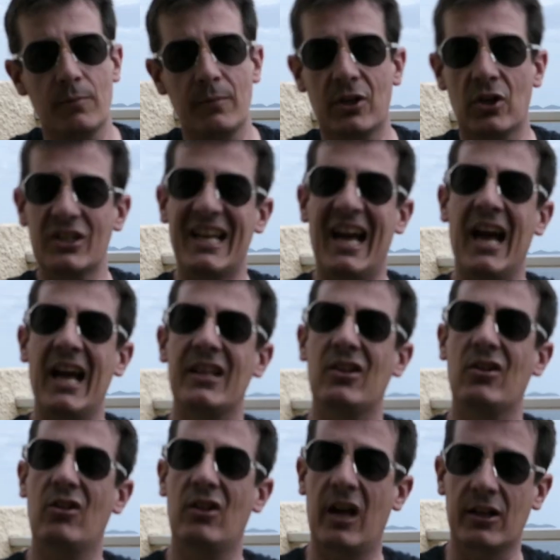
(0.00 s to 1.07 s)
because I
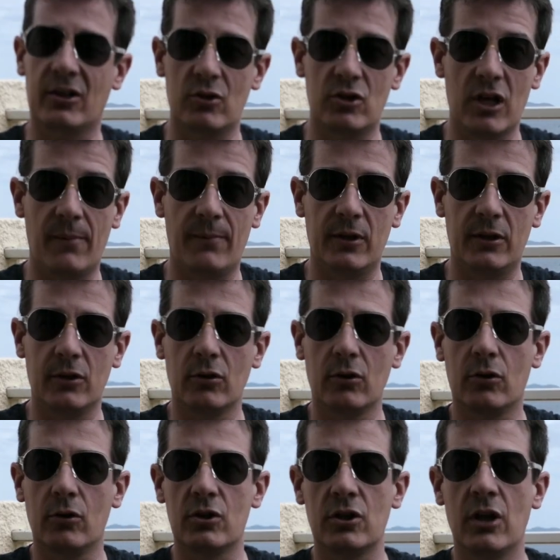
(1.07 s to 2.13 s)
don't like to jump into
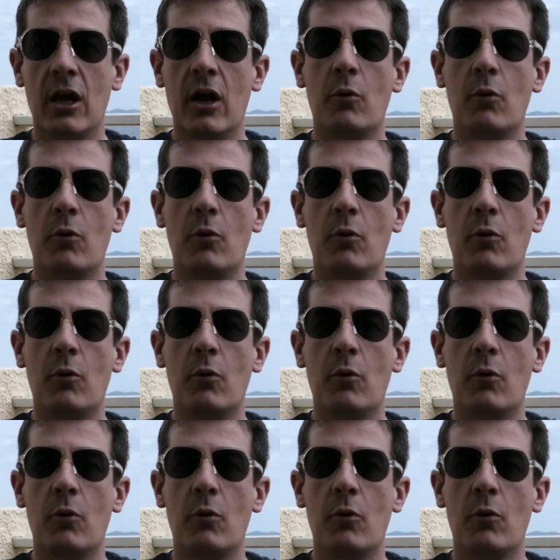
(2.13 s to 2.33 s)
conclusion.